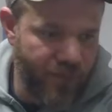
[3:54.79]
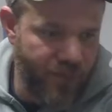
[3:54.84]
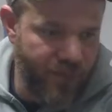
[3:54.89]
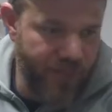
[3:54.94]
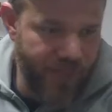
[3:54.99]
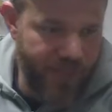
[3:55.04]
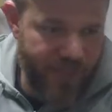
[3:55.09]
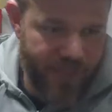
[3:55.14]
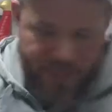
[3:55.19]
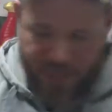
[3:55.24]

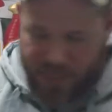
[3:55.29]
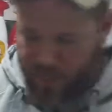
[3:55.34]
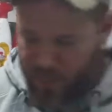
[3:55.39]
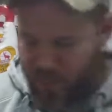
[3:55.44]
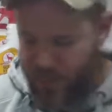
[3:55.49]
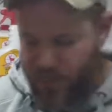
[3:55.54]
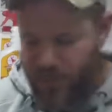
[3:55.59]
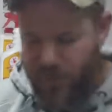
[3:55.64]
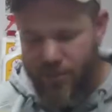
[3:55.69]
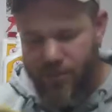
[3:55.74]
like I said,
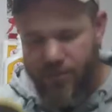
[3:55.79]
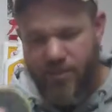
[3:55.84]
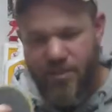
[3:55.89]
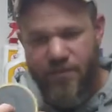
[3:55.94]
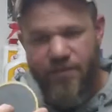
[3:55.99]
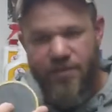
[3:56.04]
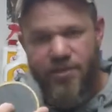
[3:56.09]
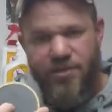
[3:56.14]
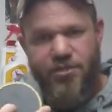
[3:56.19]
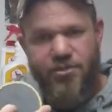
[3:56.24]
with
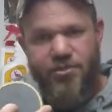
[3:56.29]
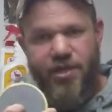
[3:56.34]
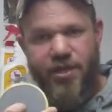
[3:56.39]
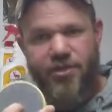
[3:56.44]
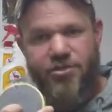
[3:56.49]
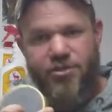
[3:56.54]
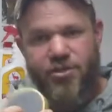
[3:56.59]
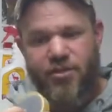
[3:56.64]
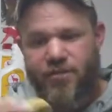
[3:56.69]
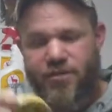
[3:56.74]
different
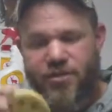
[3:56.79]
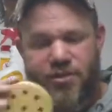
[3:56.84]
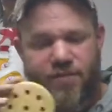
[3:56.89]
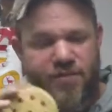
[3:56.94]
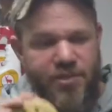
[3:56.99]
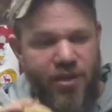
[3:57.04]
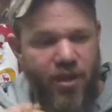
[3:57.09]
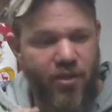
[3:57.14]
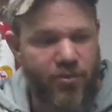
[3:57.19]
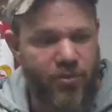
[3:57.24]
striking surfaces,
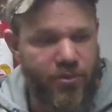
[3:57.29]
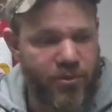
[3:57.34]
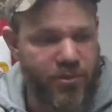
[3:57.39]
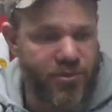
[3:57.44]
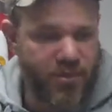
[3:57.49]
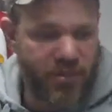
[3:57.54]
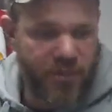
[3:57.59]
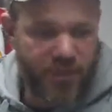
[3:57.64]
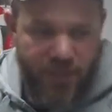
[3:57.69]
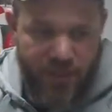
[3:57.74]
different
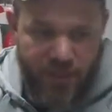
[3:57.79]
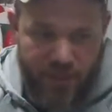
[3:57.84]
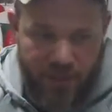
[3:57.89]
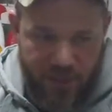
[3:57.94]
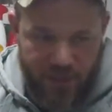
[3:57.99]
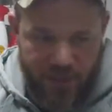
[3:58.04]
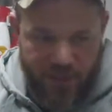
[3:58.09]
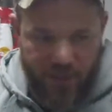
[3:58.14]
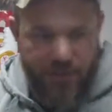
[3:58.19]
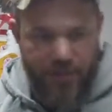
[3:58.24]
soundboards,
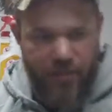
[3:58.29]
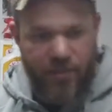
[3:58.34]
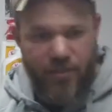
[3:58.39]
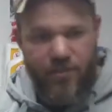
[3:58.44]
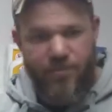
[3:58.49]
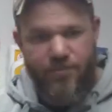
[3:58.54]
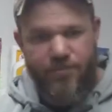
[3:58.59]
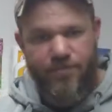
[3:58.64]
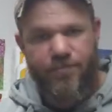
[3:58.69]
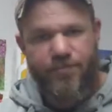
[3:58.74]

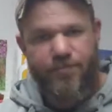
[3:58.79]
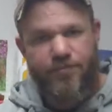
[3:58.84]
the